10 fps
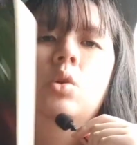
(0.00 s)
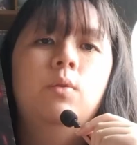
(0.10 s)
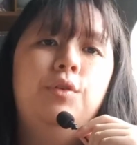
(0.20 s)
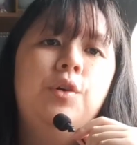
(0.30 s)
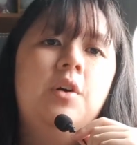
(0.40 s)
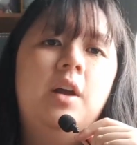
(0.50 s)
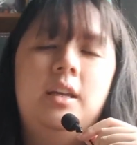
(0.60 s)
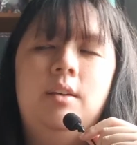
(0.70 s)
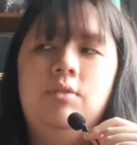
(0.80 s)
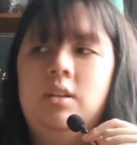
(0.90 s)
So overall, I
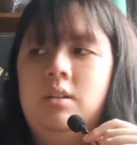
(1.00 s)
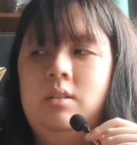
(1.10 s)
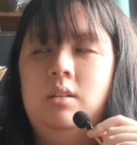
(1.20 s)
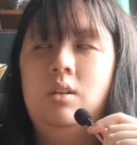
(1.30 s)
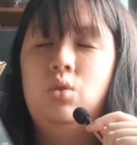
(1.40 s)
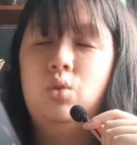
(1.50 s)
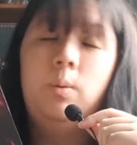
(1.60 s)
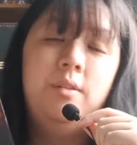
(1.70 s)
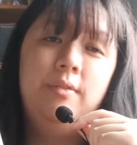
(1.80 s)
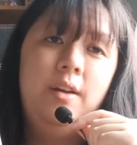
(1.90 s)
gave this
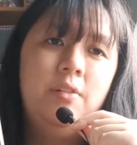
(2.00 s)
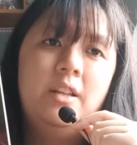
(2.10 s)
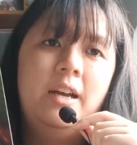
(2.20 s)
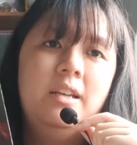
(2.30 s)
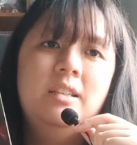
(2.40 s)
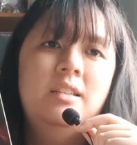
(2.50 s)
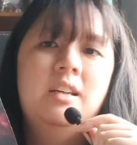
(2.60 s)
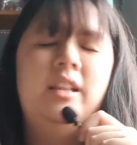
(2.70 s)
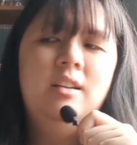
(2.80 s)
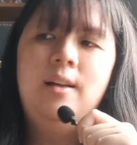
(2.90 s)
2.5 stars.
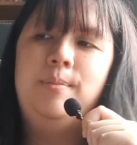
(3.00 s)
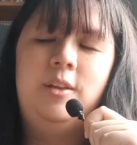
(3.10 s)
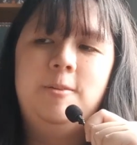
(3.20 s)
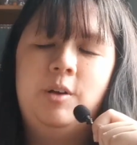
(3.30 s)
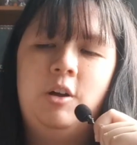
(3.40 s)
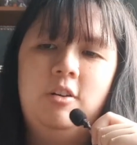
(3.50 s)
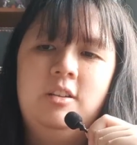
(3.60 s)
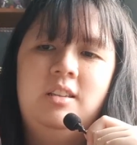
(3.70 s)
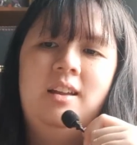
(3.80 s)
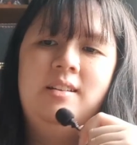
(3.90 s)
I didn't update
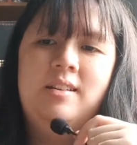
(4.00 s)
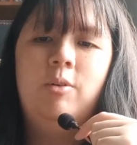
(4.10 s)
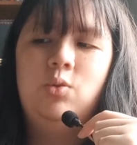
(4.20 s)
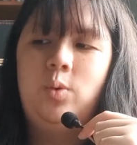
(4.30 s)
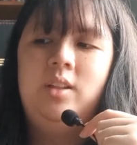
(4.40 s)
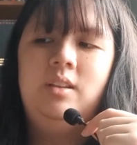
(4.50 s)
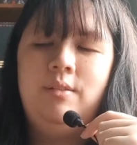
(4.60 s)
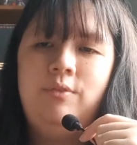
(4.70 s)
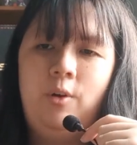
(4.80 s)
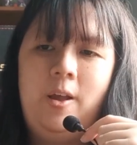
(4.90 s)
because I was
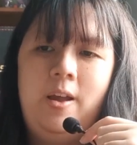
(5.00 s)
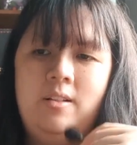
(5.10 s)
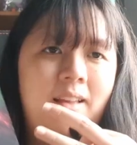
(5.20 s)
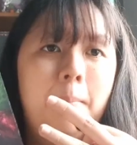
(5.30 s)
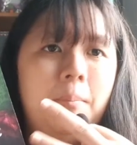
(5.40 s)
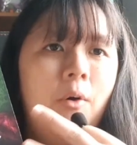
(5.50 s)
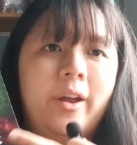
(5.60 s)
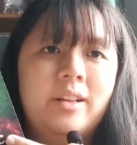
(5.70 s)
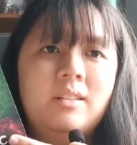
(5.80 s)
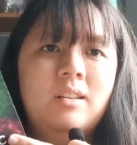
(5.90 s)
waiting for some
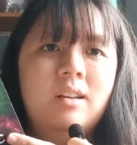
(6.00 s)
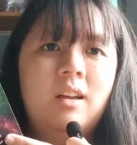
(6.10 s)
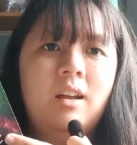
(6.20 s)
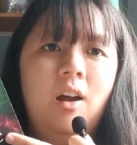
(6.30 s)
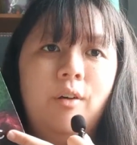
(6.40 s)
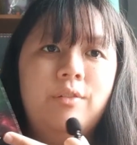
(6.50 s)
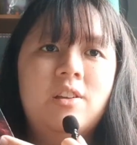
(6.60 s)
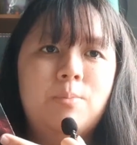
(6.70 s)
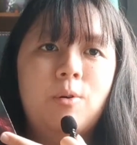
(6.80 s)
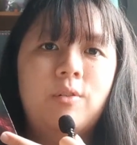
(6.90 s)
point of
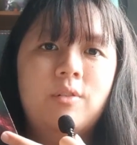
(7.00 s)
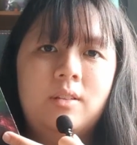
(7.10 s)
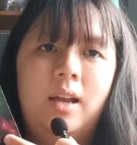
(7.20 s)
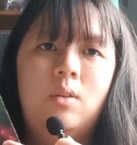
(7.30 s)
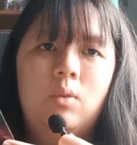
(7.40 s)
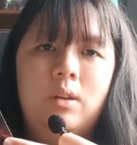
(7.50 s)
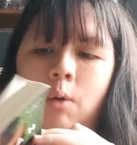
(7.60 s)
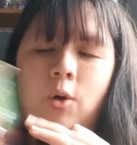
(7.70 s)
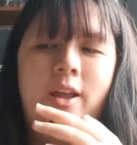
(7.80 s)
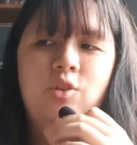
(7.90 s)
this book that
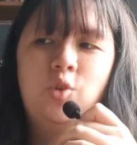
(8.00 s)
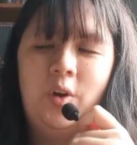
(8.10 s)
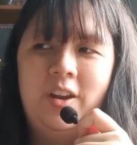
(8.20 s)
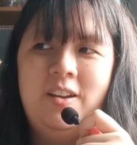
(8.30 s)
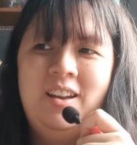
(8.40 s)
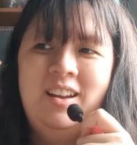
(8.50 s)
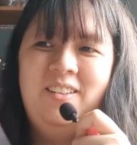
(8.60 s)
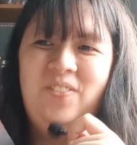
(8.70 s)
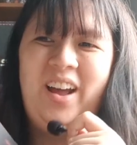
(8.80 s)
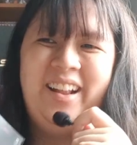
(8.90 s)
I will enjoy,
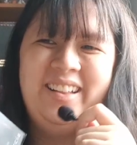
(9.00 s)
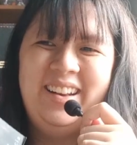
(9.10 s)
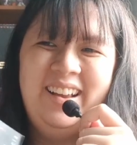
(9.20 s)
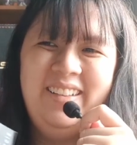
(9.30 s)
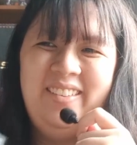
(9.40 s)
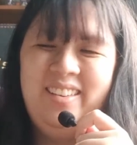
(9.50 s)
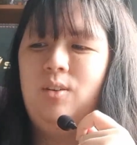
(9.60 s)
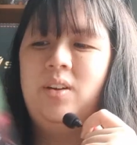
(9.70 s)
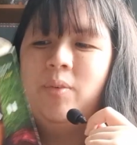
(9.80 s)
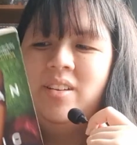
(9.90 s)
but I didn't.
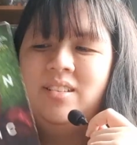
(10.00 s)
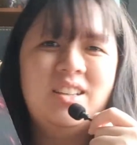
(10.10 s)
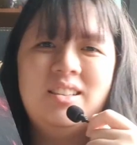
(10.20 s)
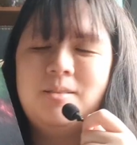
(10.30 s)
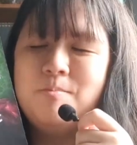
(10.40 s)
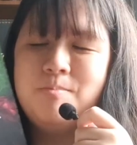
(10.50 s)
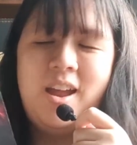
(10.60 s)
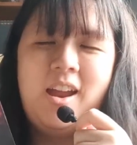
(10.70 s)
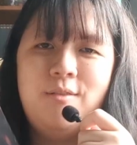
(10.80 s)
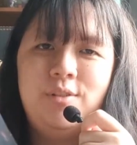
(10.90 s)
So it was just
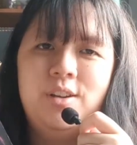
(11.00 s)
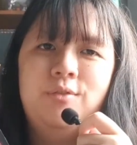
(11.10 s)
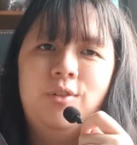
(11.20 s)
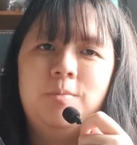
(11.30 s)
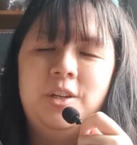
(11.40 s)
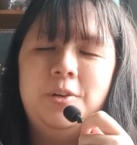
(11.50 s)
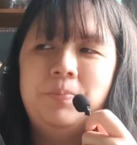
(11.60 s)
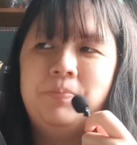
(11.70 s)
meh read for me.